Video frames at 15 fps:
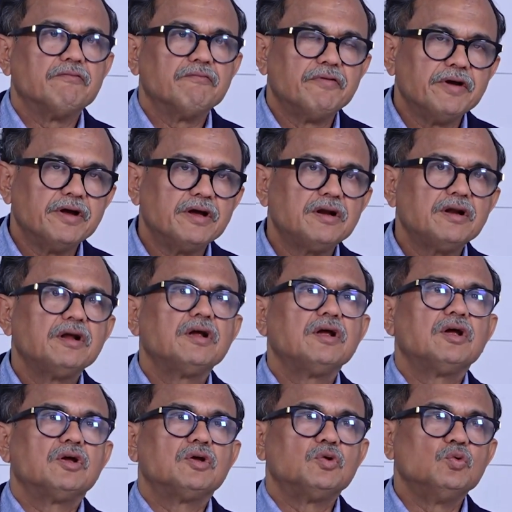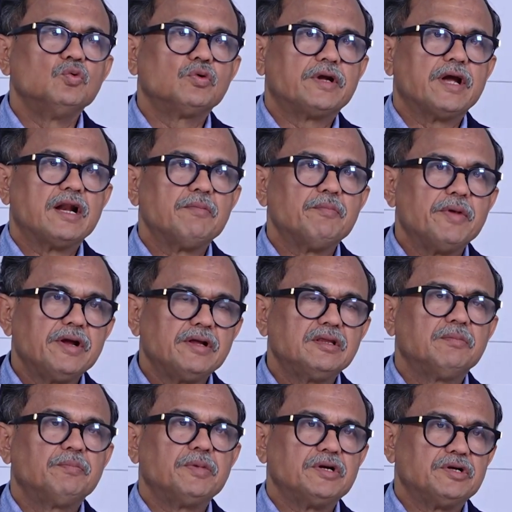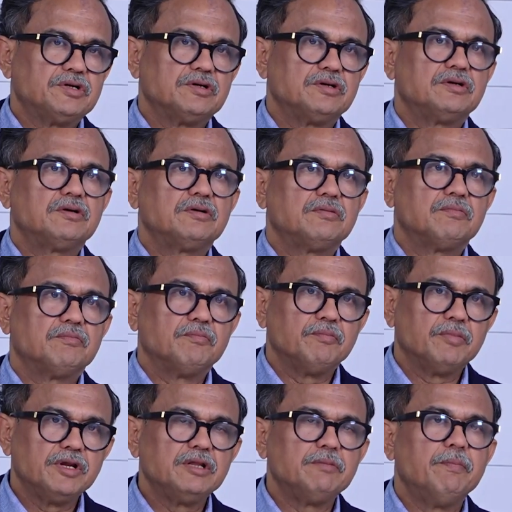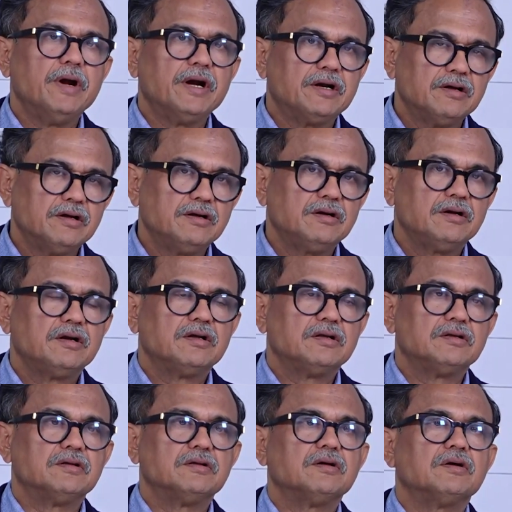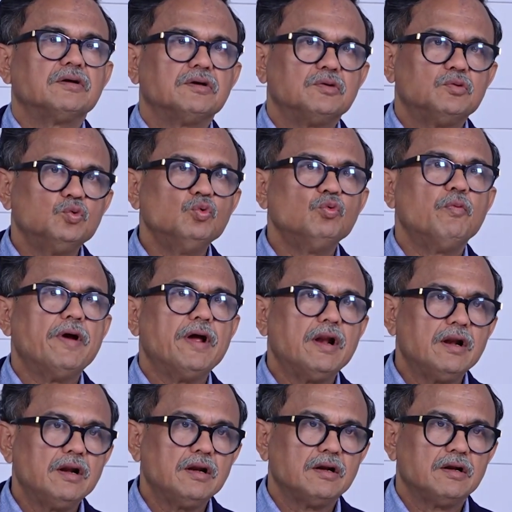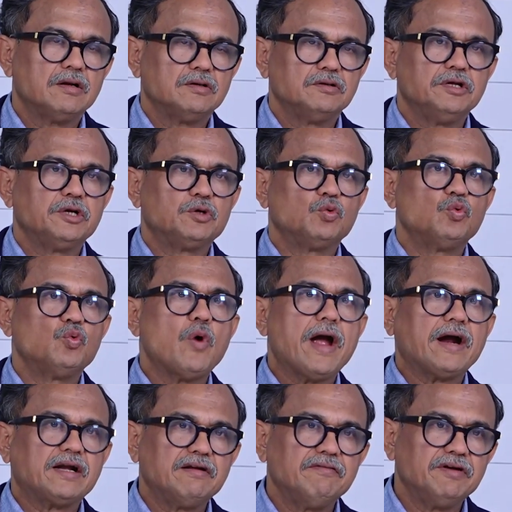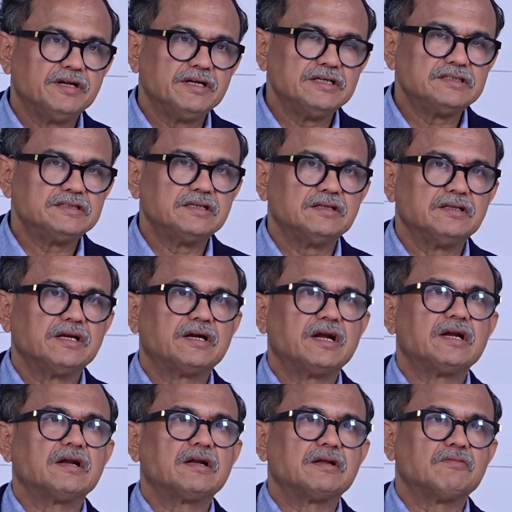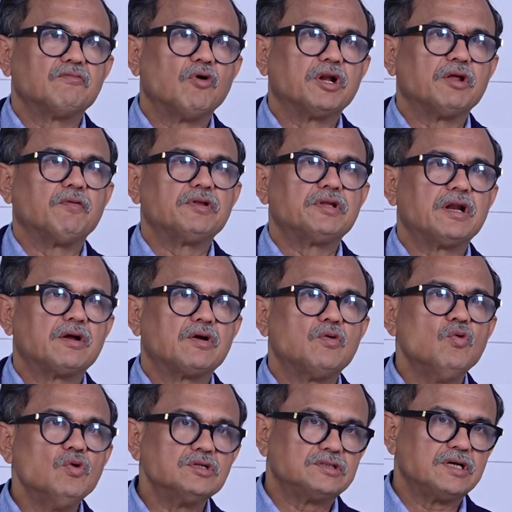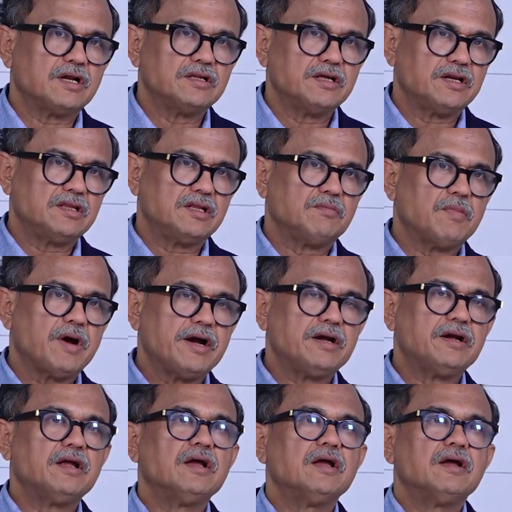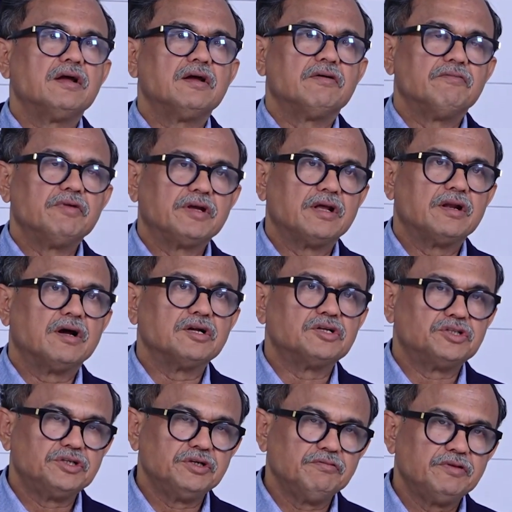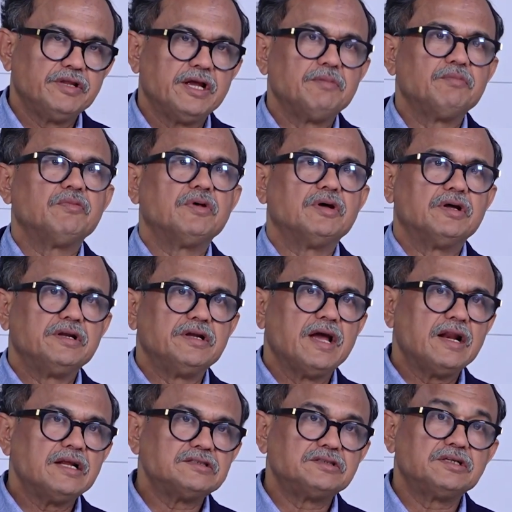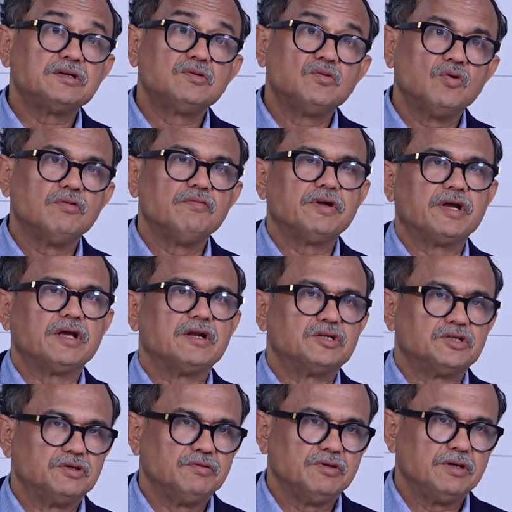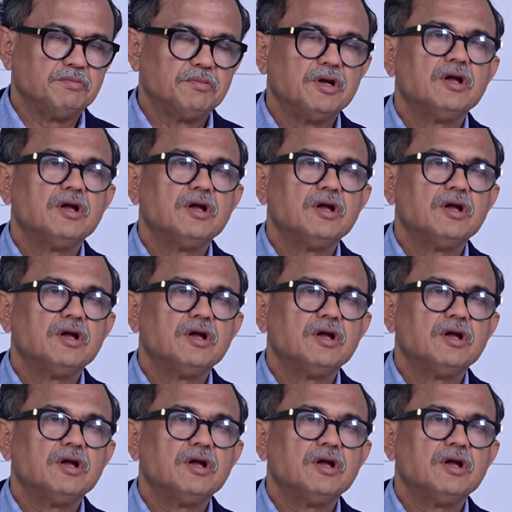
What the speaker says: where you can make the patient breathe better, do well, they to do activities, they can, whatever their goals are there in the mind, we can achieve them, realistic goal we can achieve them.